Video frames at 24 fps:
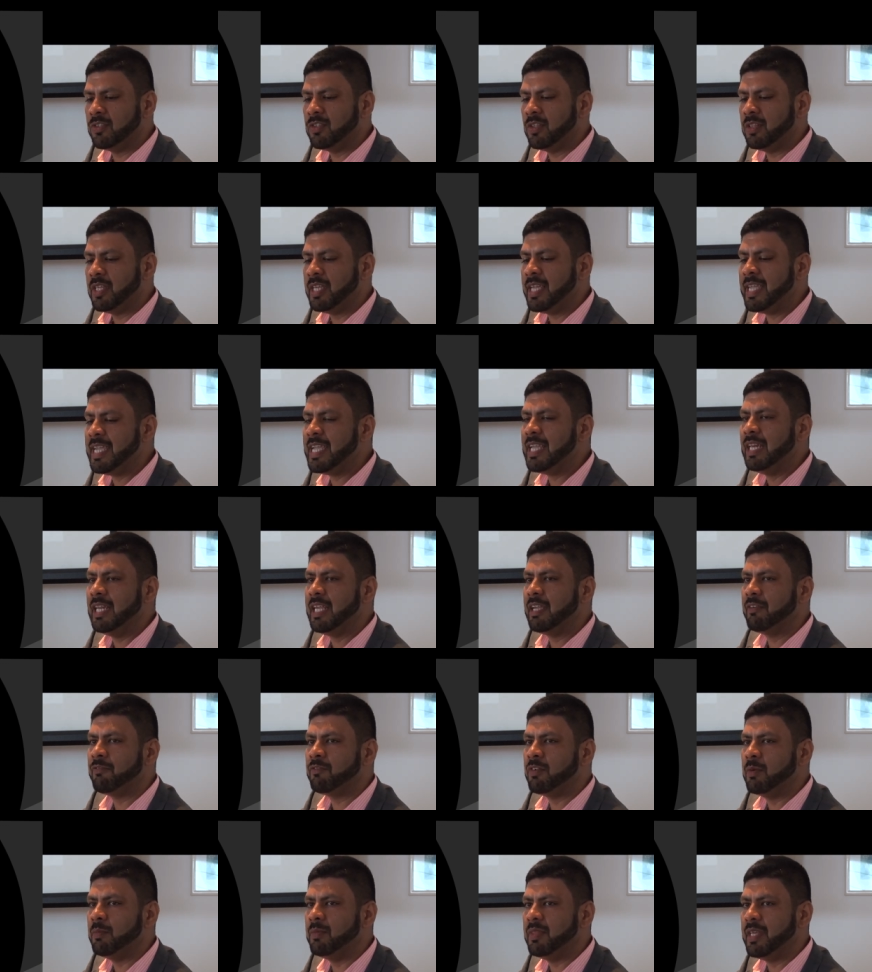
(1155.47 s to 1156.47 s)
So the healing
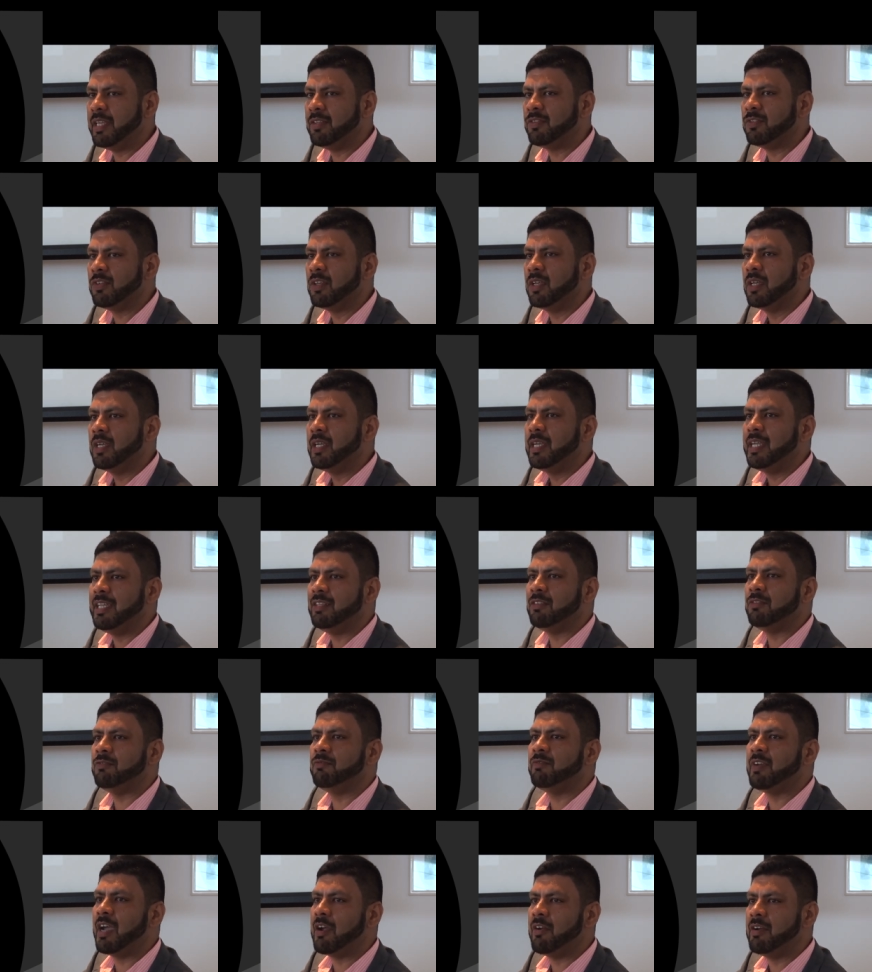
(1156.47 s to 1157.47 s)
from this is
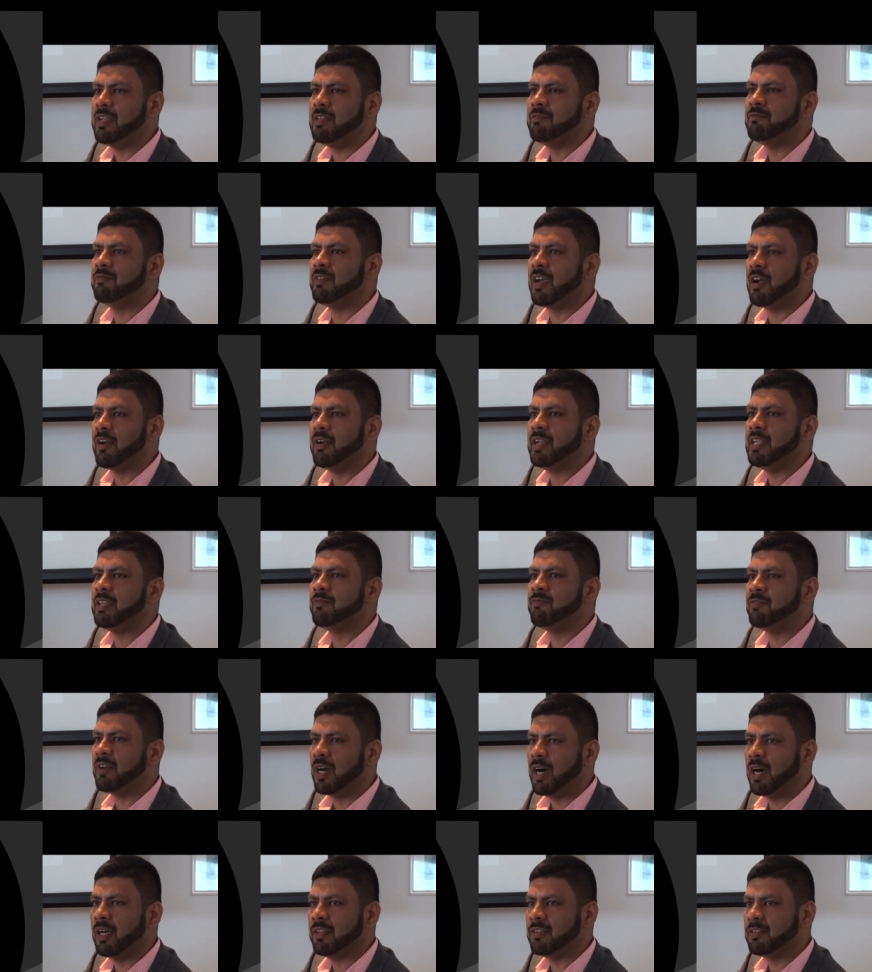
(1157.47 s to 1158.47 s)
very, very
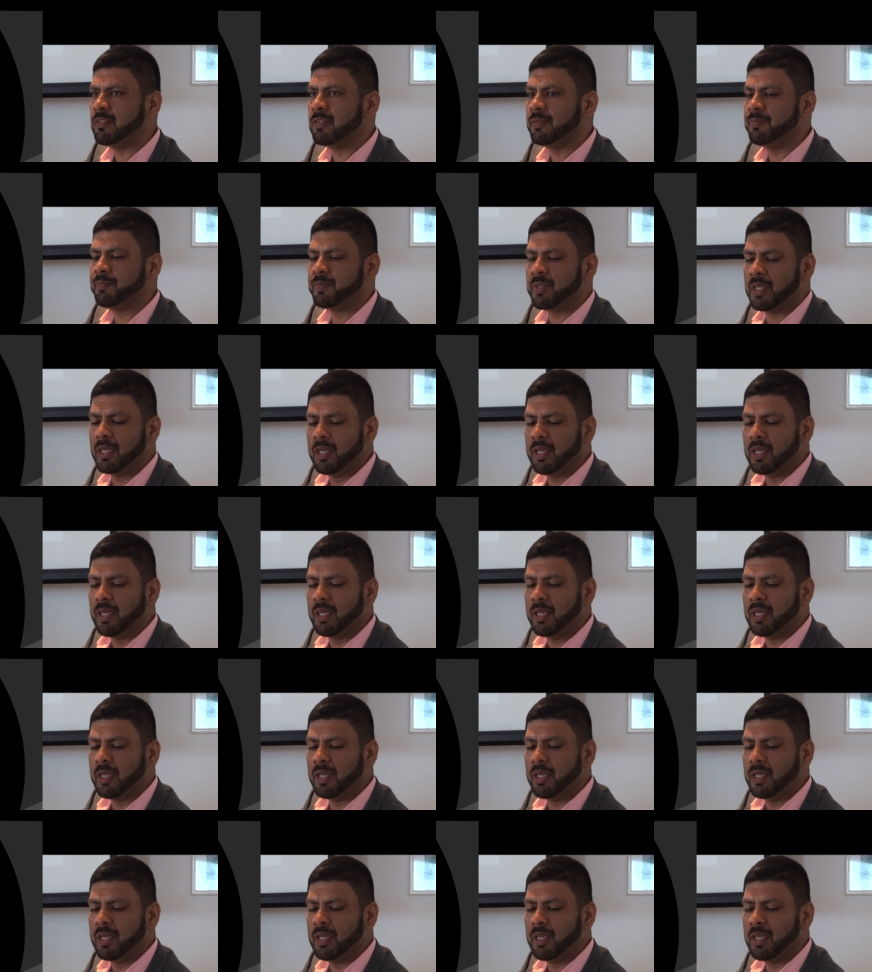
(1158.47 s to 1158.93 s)
fast.